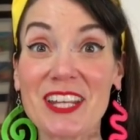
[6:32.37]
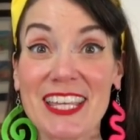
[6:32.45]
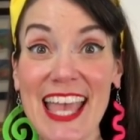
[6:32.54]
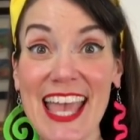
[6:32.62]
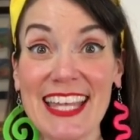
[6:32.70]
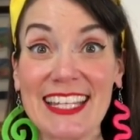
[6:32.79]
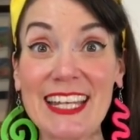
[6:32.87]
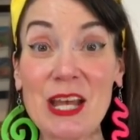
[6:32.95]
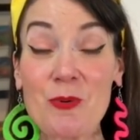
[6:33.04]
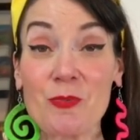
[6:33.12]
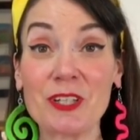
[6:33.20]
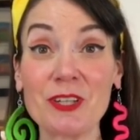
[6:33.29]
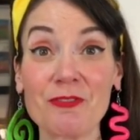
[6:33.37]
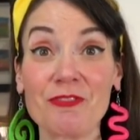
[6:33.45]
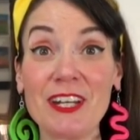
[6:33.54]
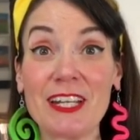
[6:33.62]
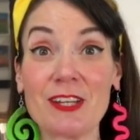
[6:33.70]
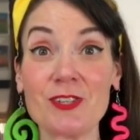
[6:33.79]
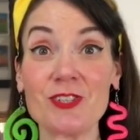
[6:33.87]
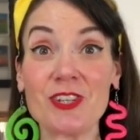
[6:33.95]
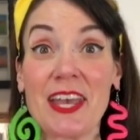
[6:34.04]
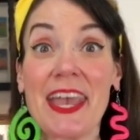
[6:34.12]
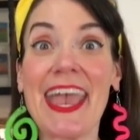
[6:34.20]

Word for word: again when you're finished.